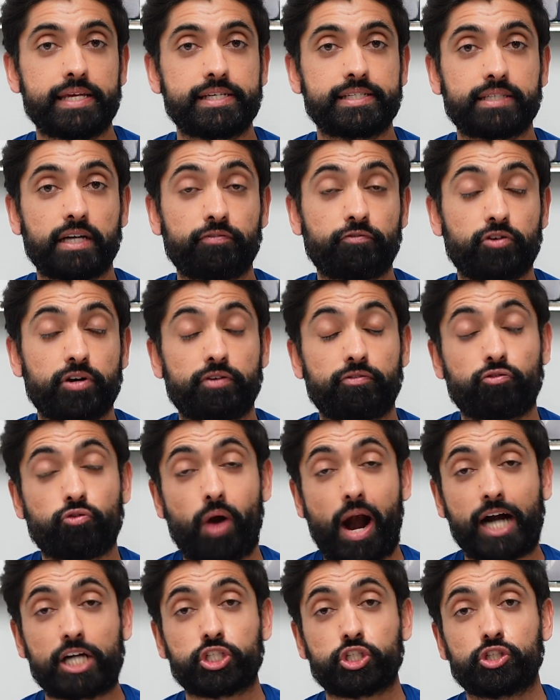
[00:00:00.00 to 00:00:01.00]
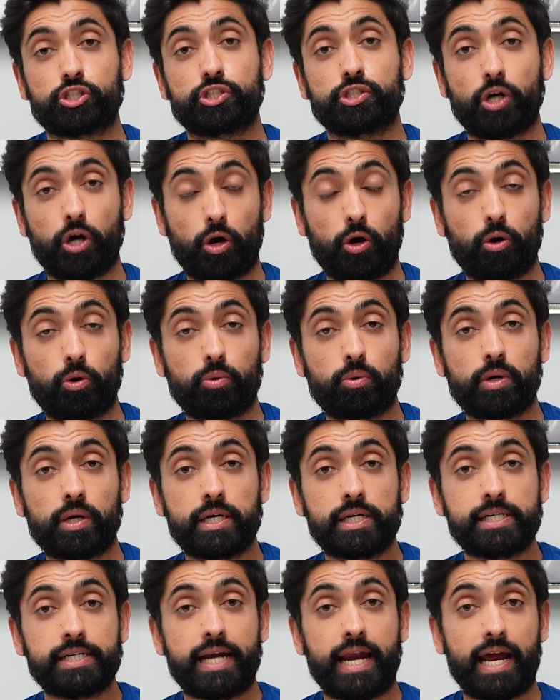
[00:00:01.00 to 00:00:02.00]
he suffered a fractured toe
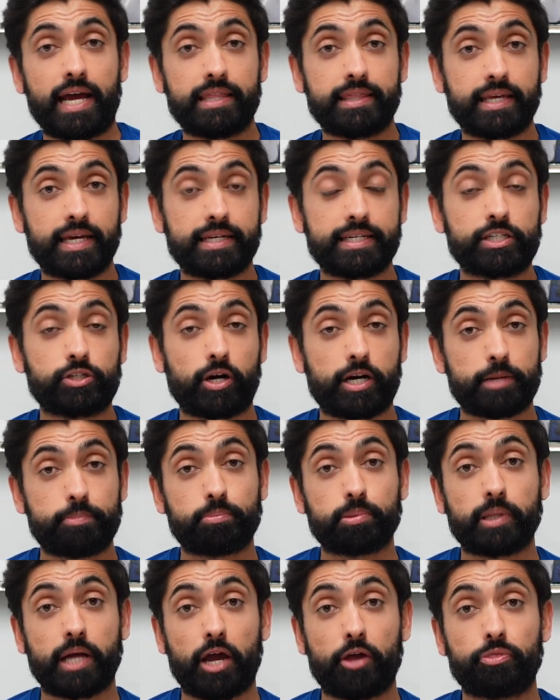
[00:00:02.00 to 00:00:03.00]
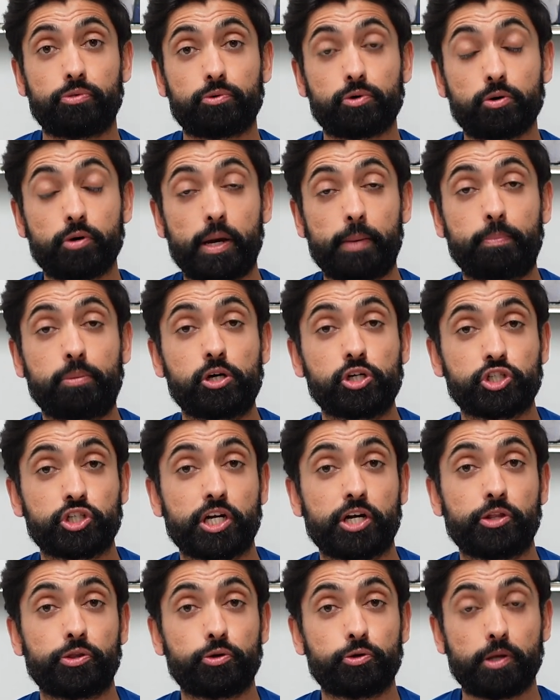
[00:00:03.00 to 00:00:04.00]
and then he tried to play through it,
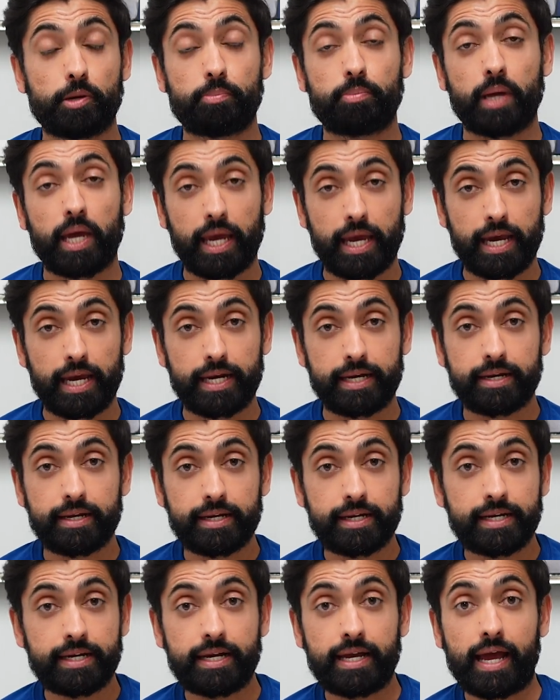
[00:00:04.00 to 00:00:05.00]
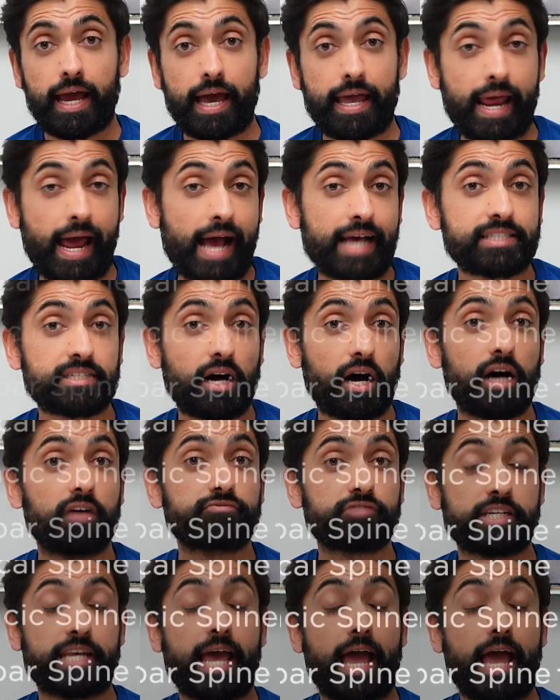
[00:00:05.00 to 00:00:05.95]
pushing through the pain. And as often